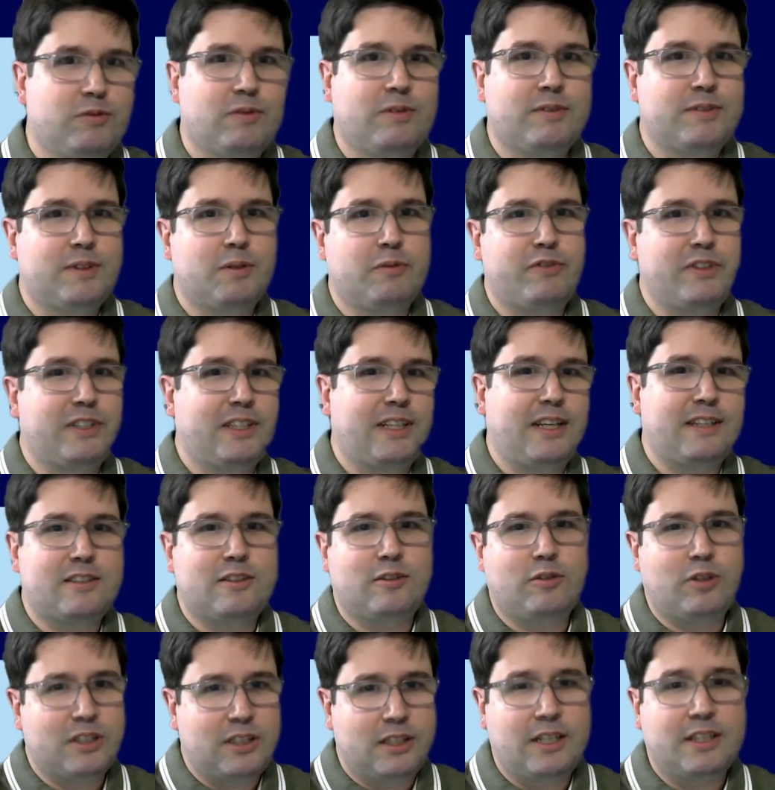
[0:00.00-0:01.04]
something that's
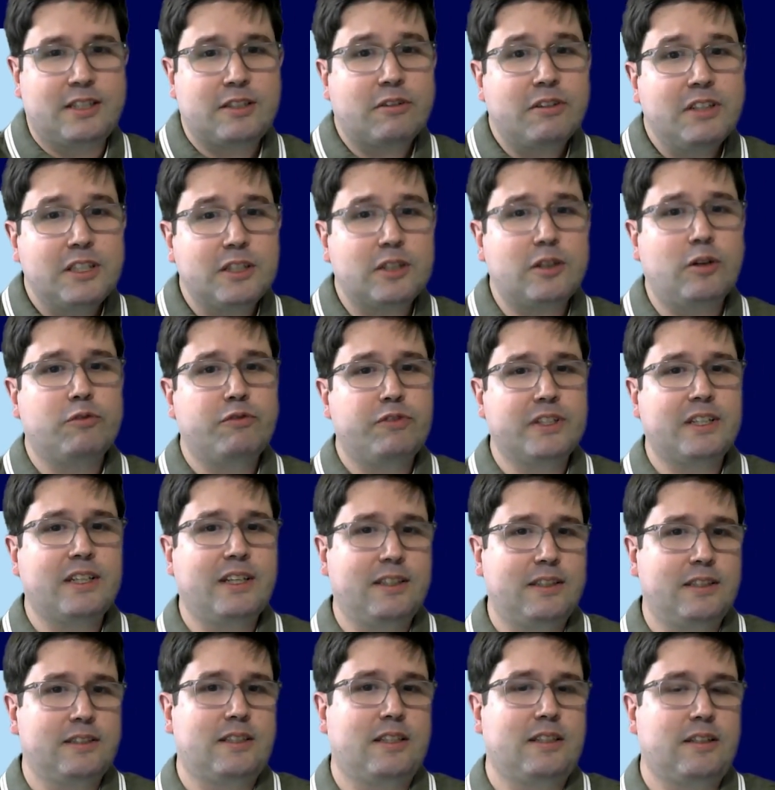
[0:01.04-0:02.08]
not that critical. Think that
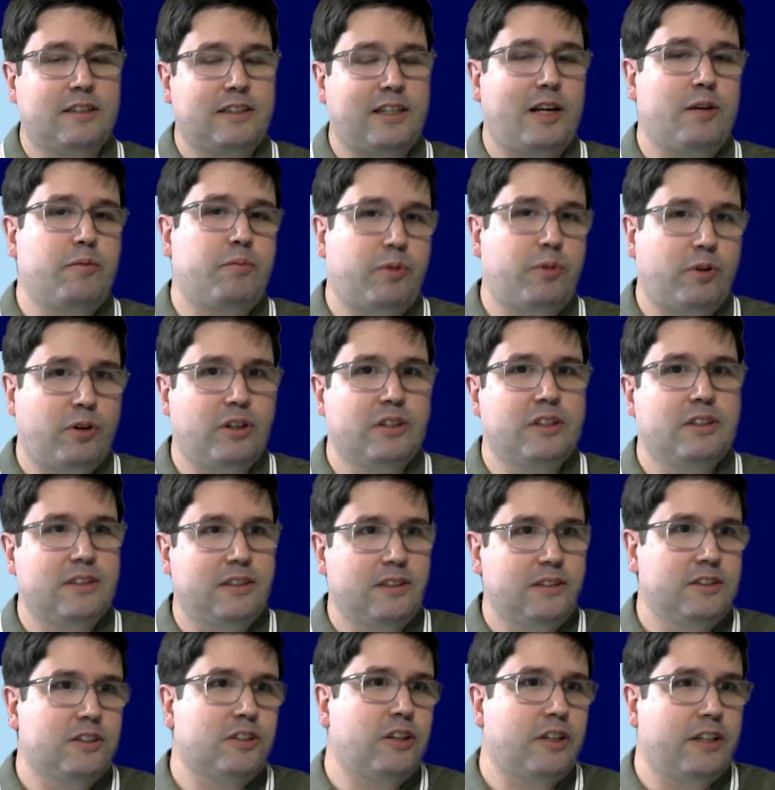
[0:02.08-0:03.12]
as an entire product and
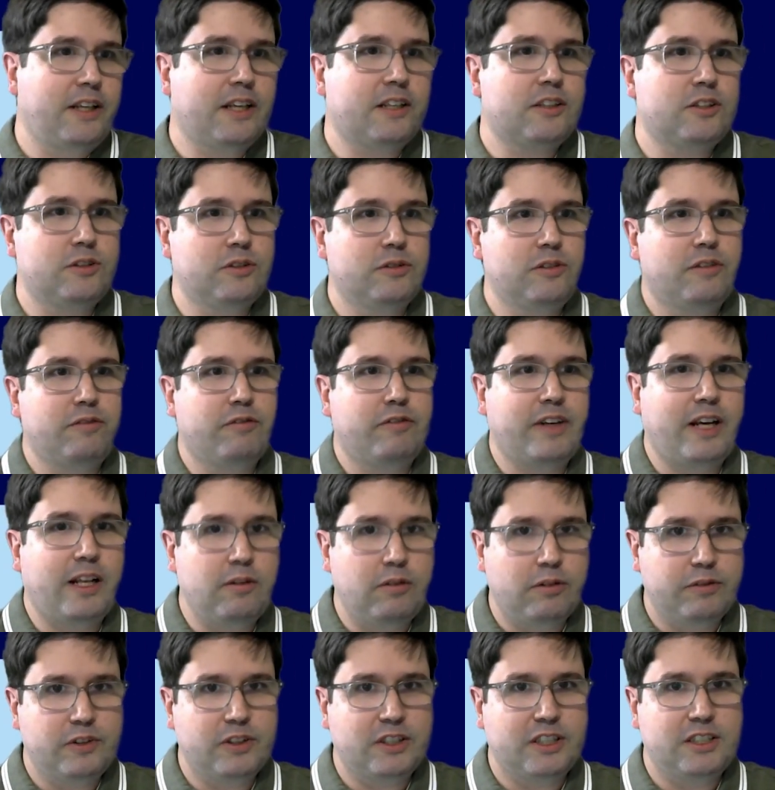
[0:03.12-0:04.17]
it's connected to the value of
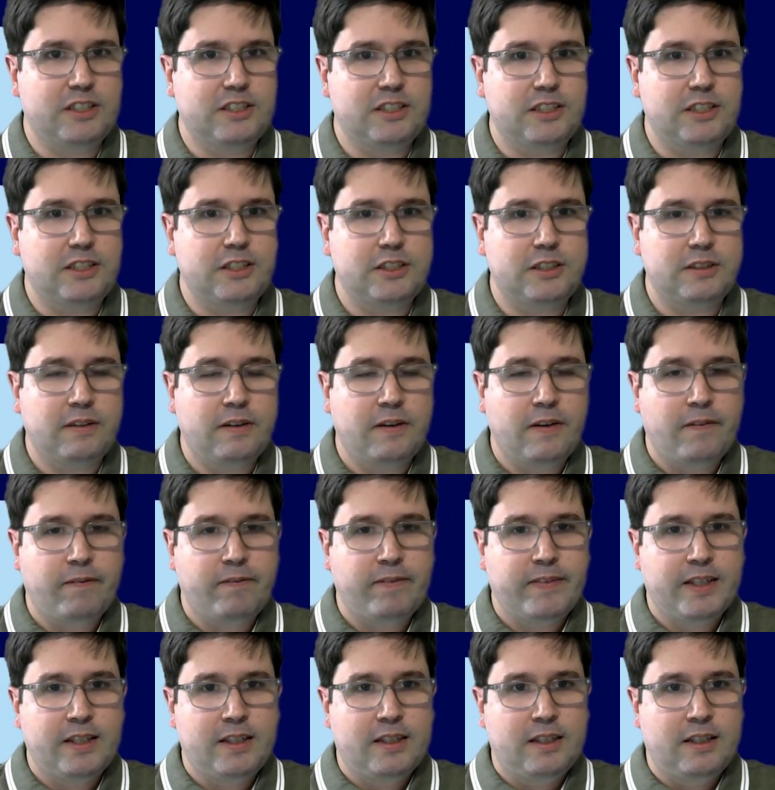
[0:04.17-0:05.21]
the organization.
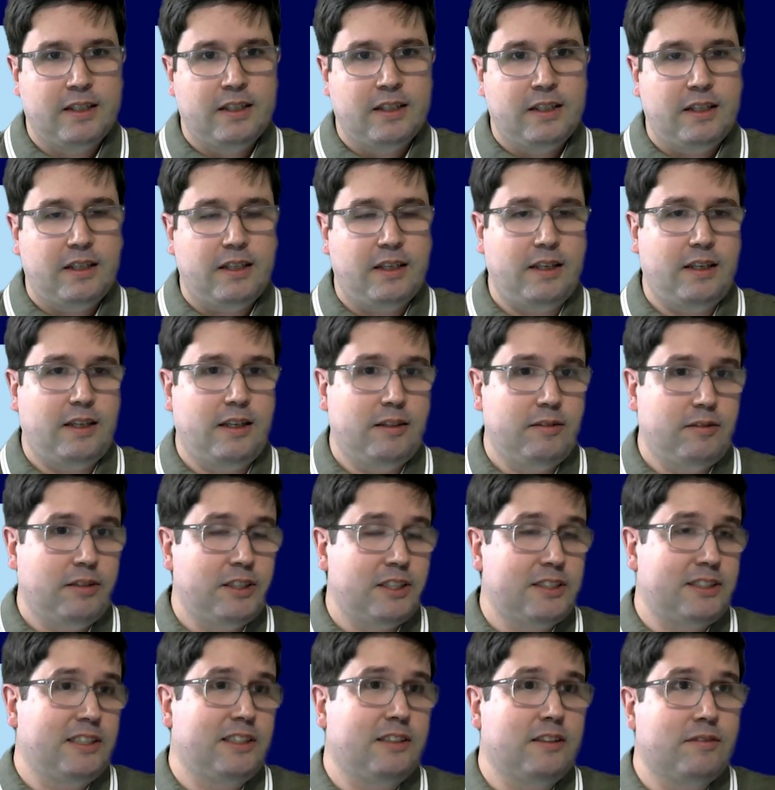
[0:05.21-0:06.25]
And
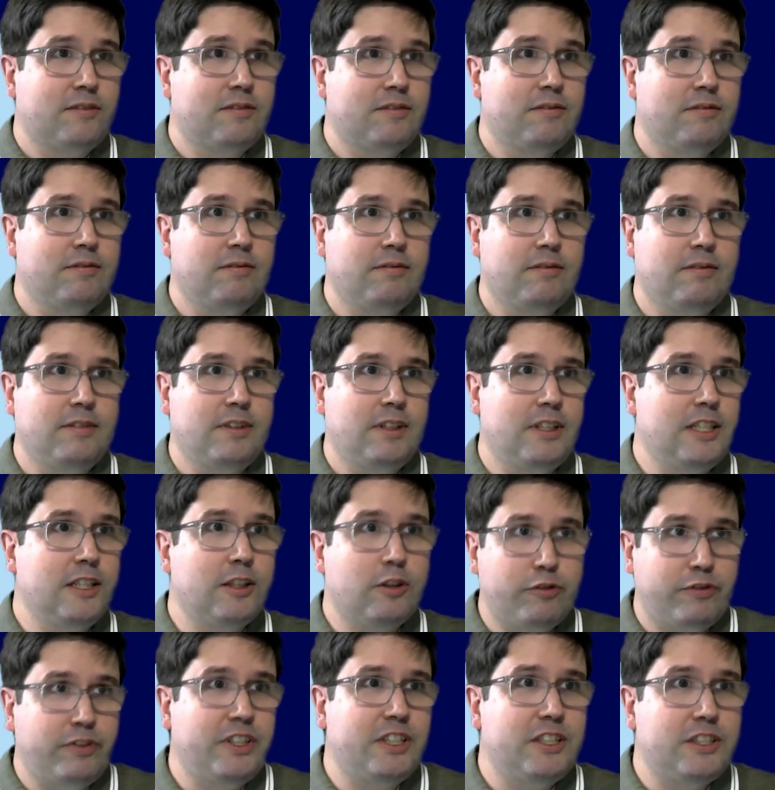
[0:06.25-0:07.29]
understand
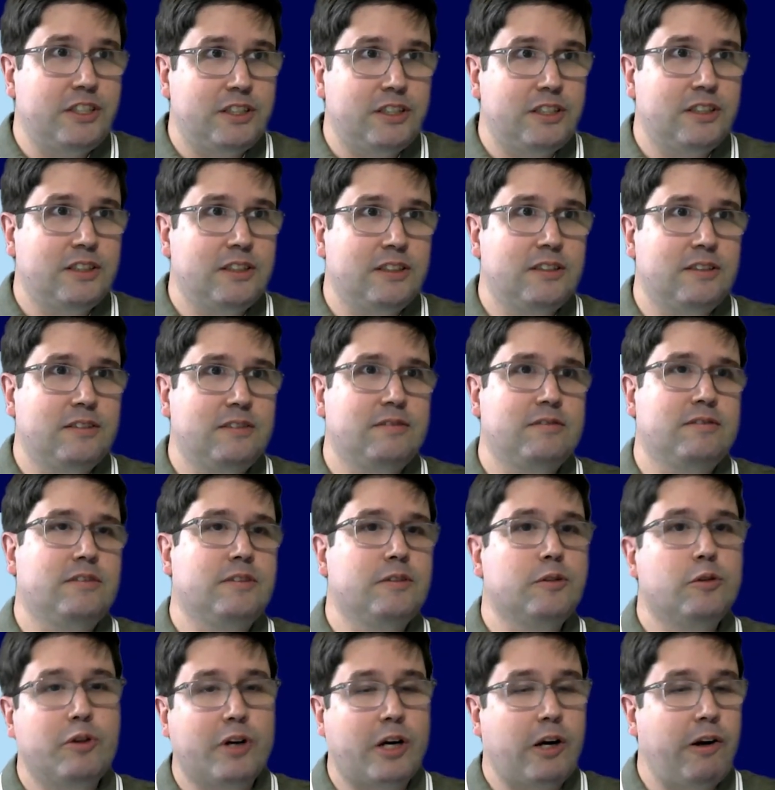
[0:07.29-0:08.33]
innovation
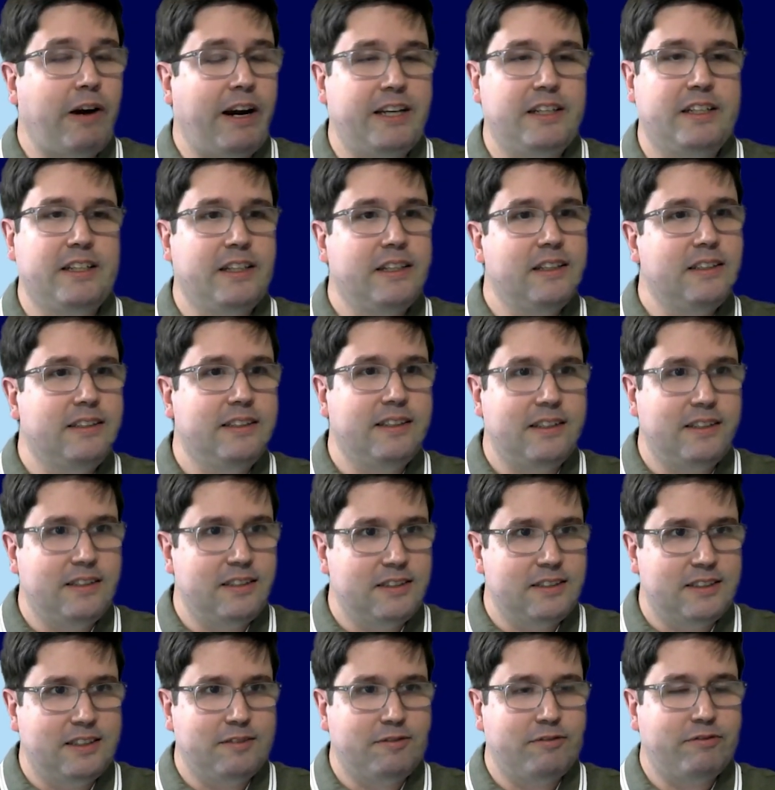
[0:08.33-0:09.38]
will require data. Data
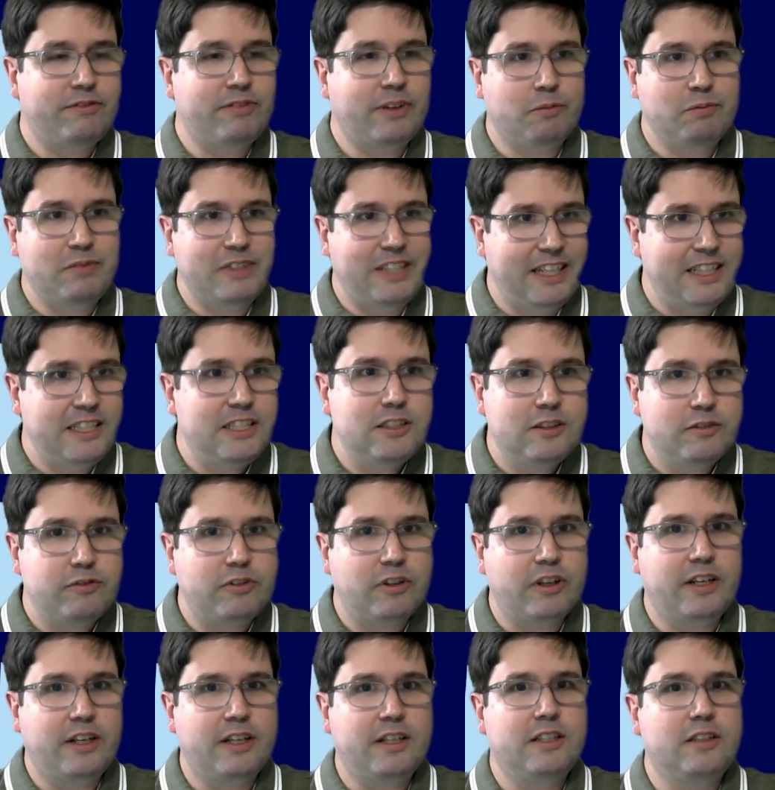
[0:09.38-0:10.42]
is the foundation for
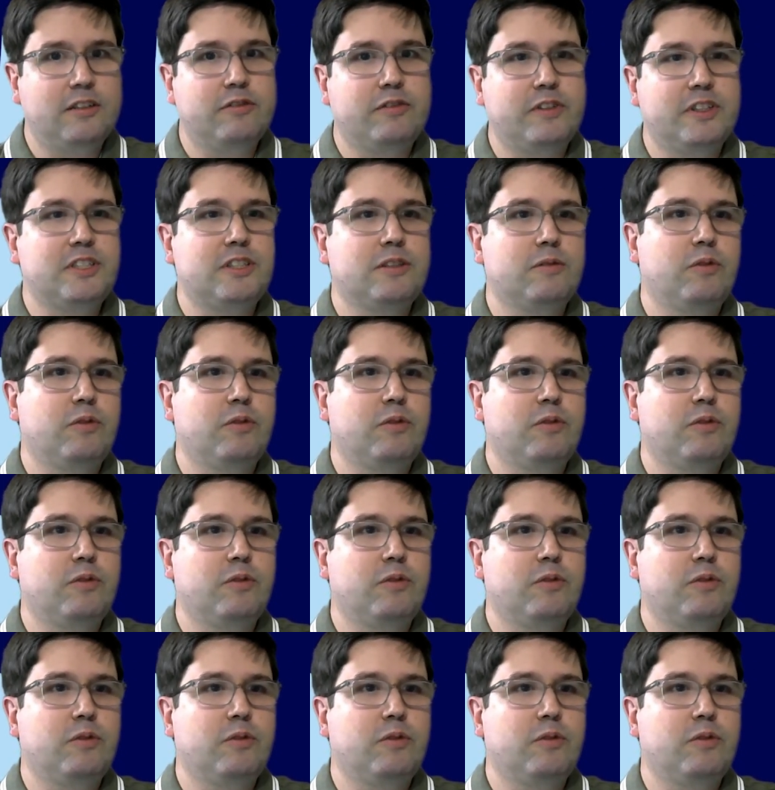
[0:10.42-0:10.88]
any innovation you